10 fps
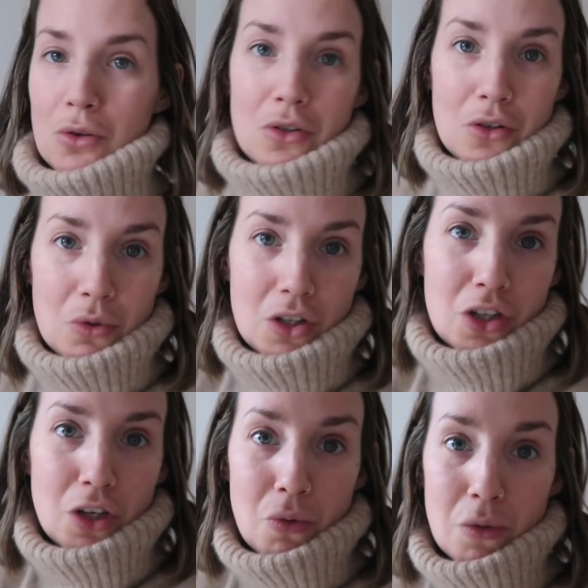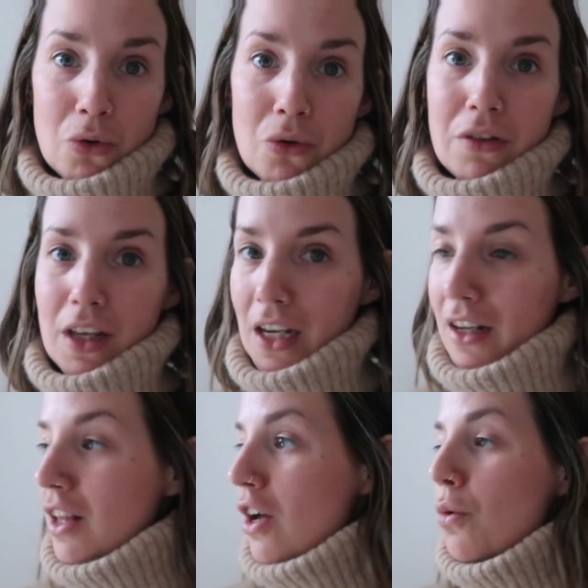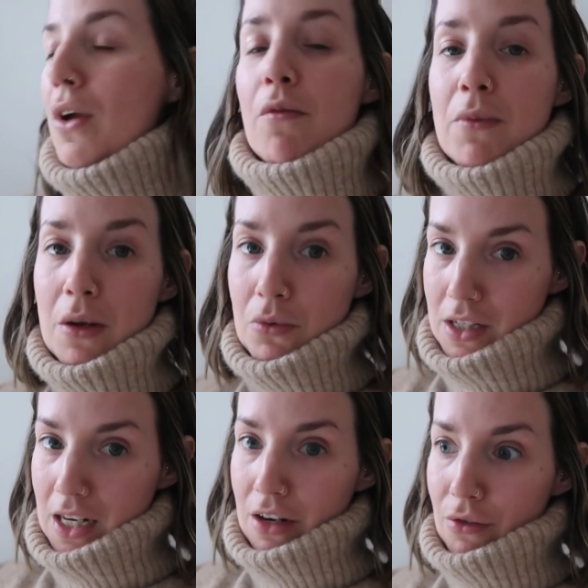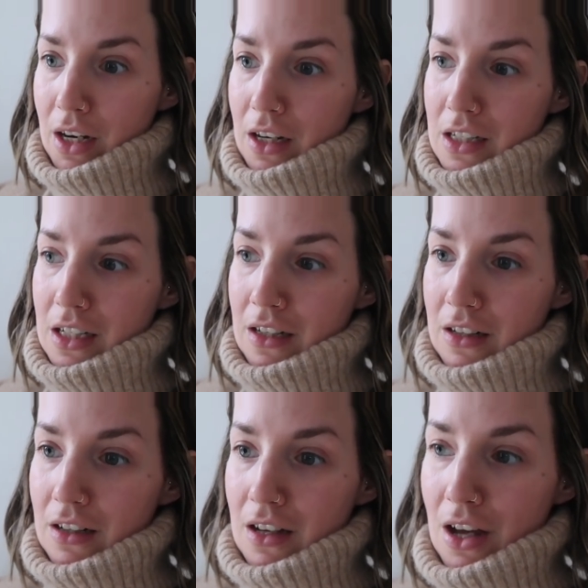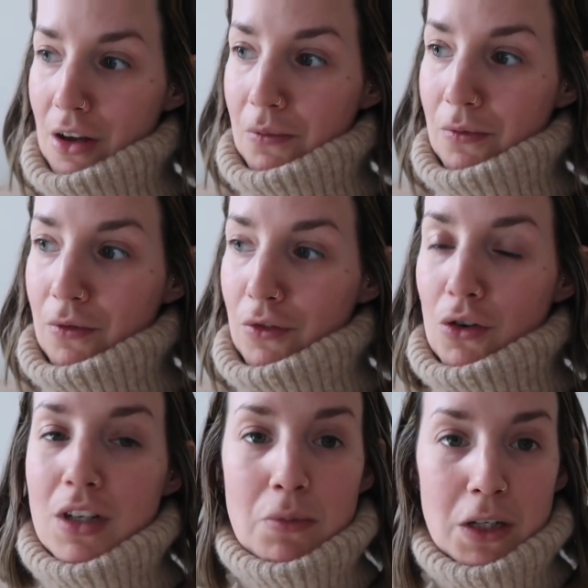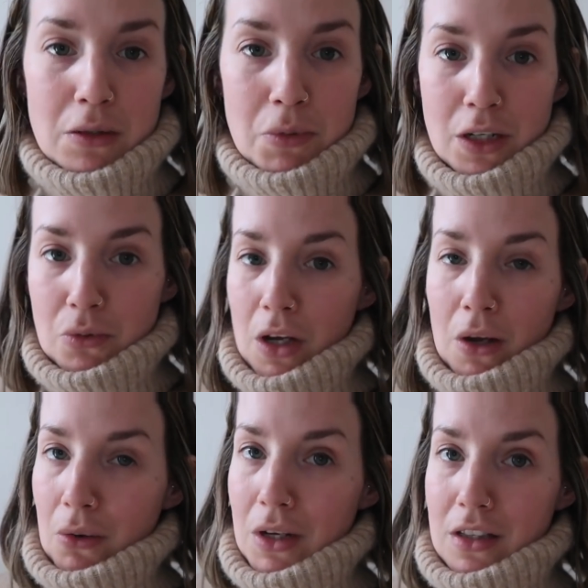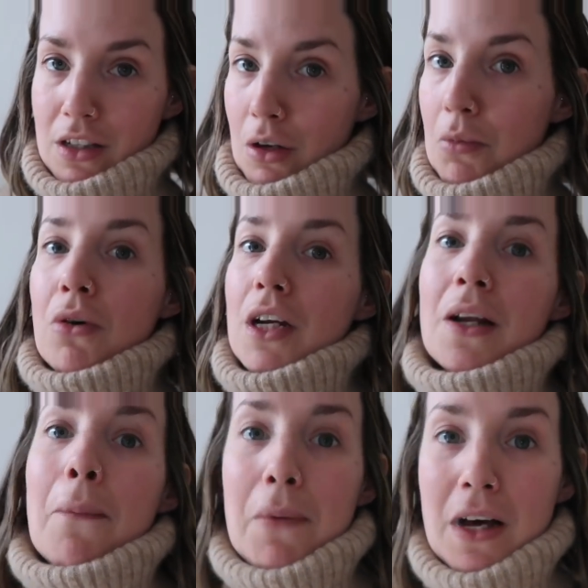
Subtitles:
I also just want to show you one more thing. We haven't been able to decorate for Christmas because we're going away, so there's no point.